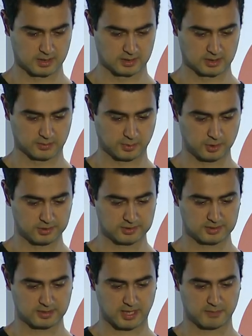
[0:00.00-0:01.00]
The build
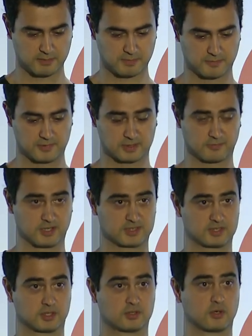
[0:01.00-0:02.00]
state was
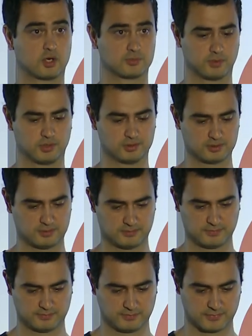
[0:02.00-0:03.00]
the code build.
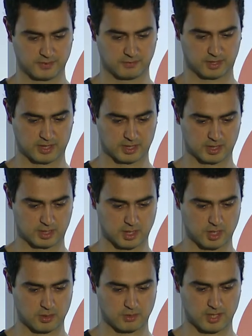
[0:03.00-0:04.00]
We can
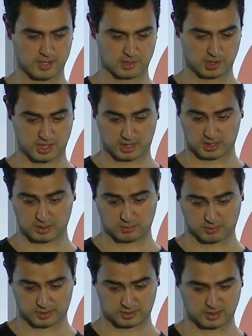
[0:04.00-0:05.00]
go and check
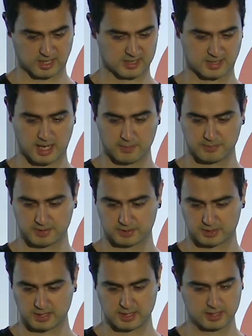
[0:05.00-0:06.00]
what has happened
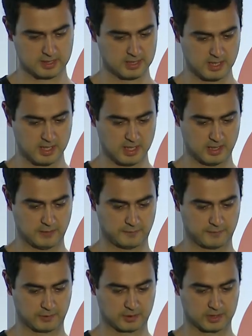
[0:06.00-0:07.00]
there. If
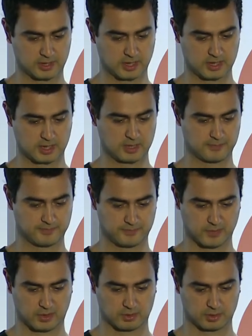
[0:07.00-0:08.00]
you click
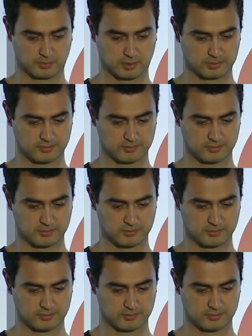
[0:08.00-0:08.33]
on the build